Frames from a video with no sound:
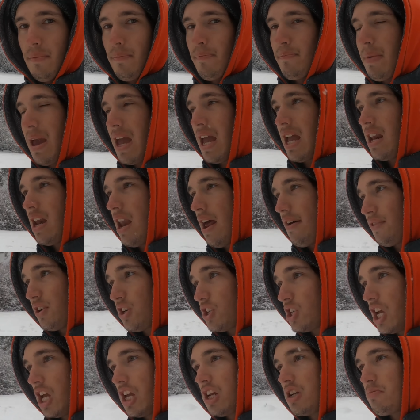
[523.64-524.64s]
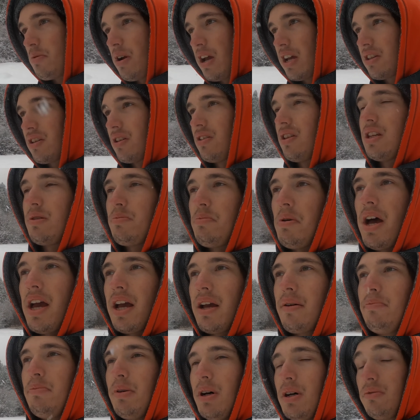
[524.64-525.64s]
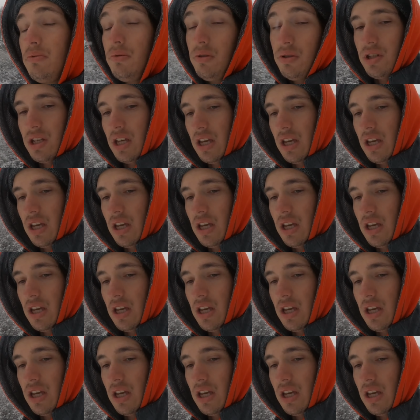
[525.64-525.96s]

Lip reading: May never change brakes on this bike, but we'll